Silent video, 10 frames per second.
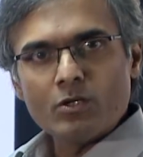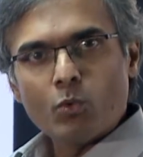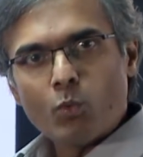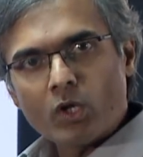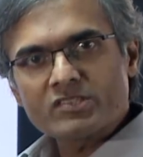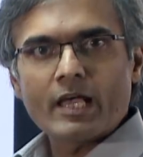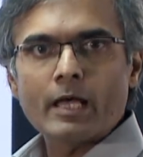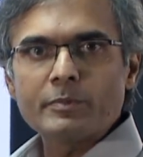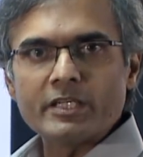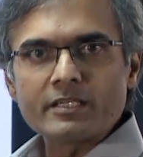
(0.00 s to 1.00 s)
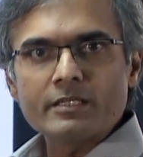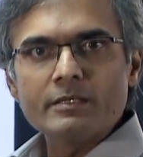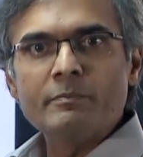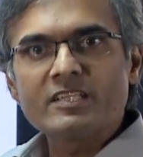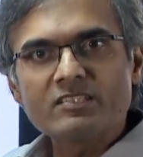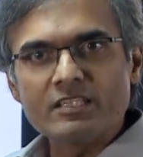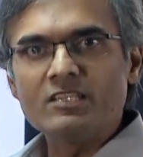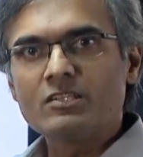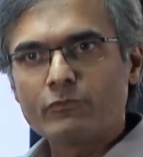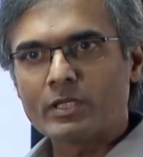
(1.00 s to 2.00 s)
what's happening makes it
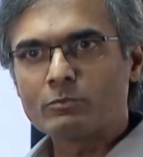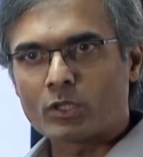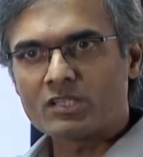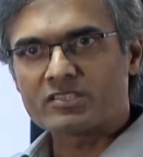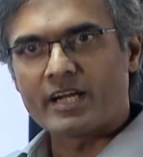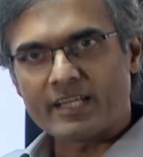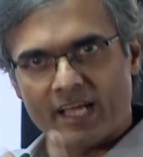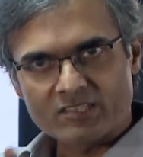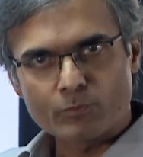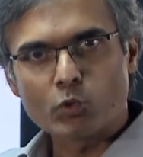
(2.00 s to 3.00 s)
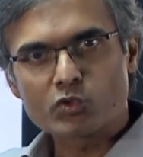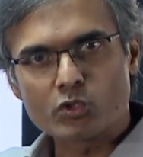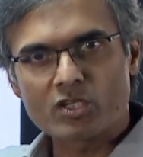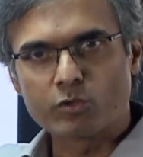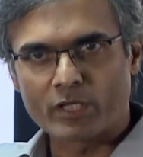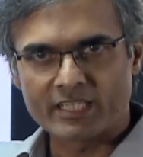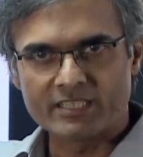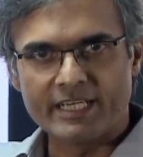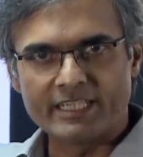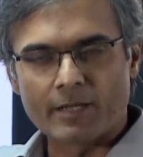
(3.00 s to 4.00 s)
easy for them to understand as opposed to just looking at the
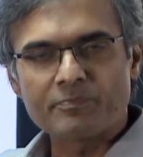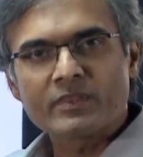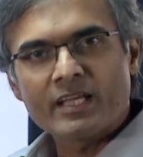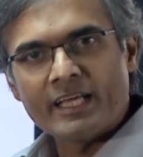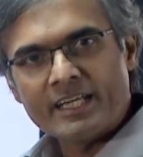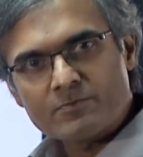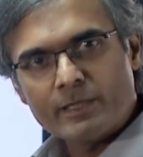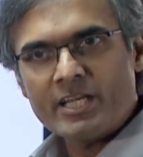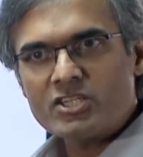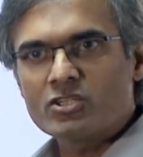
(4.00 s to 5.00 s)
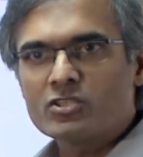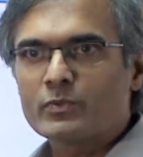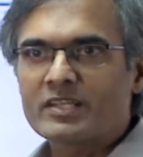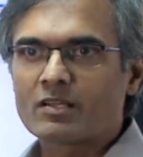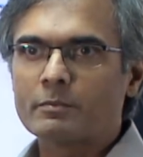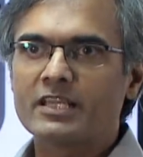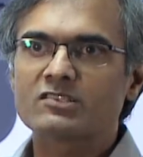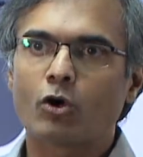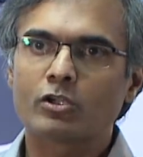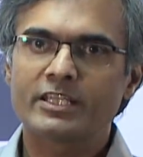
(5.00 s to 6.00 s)
data. An explanation is where somebody has
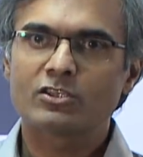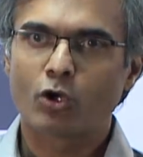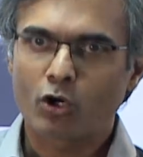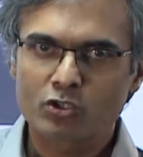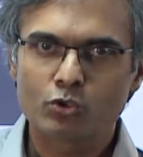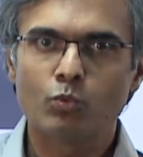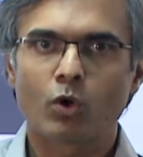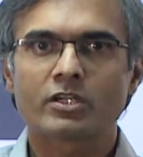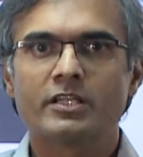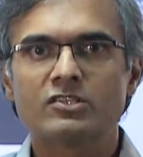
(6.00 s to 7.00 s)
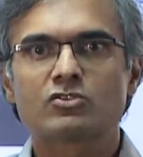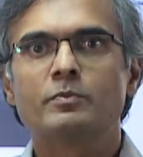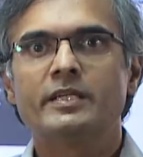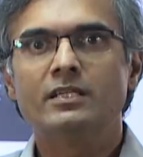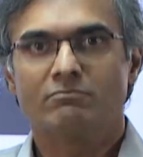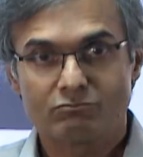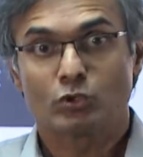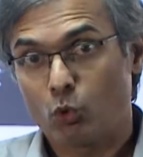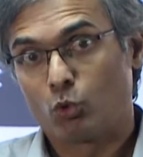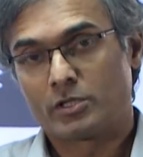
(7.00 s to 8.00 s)
already thought through what needs to be
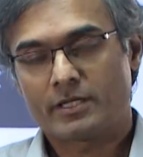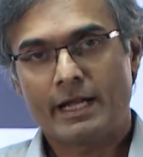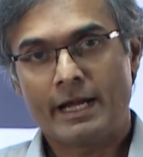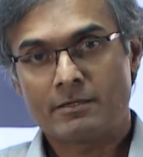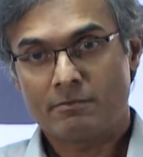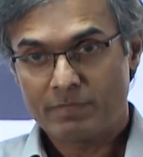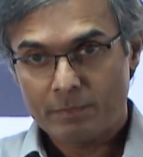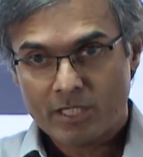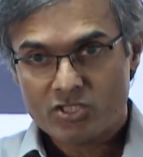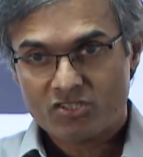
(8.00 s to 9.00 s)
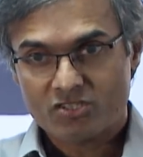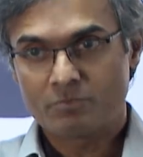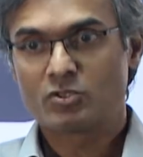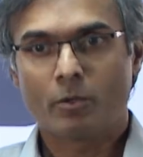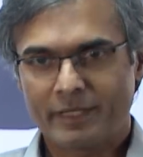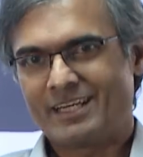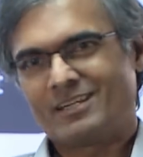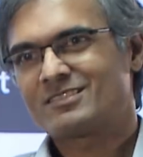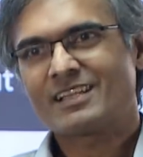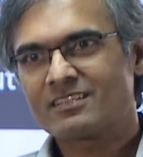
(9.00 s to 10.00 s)
told and people are just absorbing it.
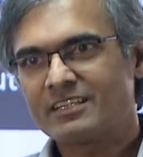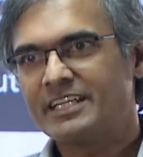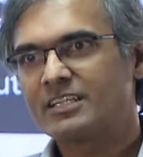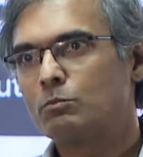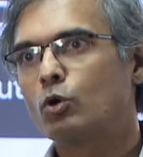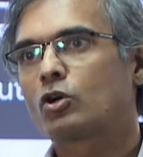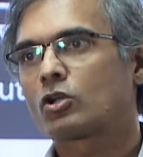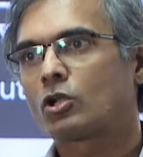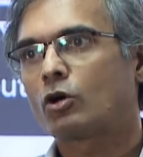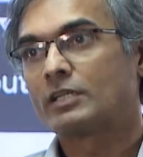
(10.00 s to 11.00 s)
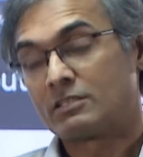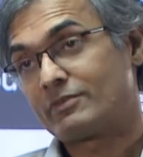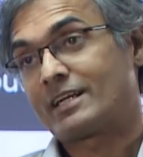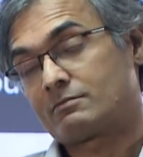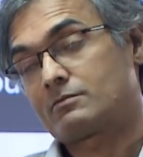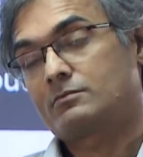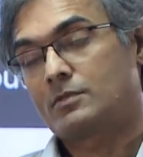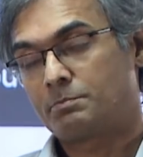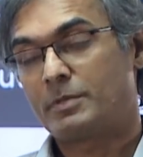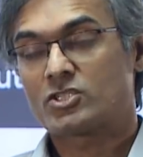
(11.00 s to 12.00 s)
It's like reading a book or a novel, in fact, a
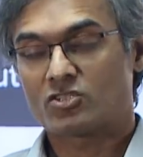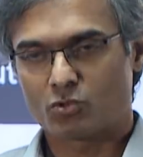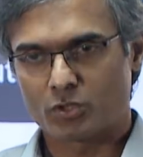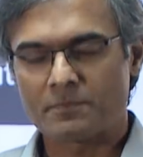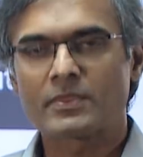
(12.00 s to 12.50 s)
picture story.